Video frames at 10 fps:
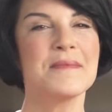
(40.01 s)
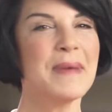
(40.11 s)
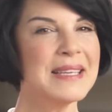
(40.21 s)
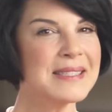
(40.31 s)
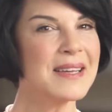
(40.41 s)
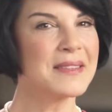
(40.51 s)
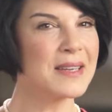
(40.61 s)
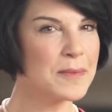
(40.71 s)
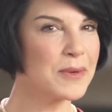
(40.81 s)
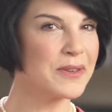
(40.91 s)
based on the
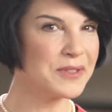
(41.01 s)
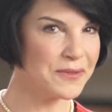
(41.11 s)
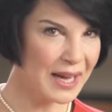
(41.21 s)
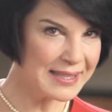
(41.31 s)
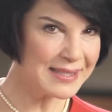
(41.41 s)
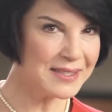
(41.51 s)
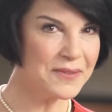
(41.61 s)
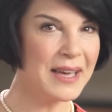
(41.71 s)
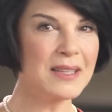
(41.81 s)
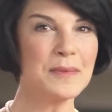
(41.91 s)
number of devices
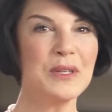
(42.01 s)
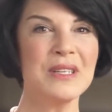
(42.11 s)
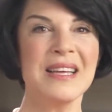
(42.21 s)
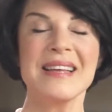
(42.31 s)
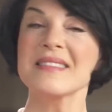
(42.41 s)
available,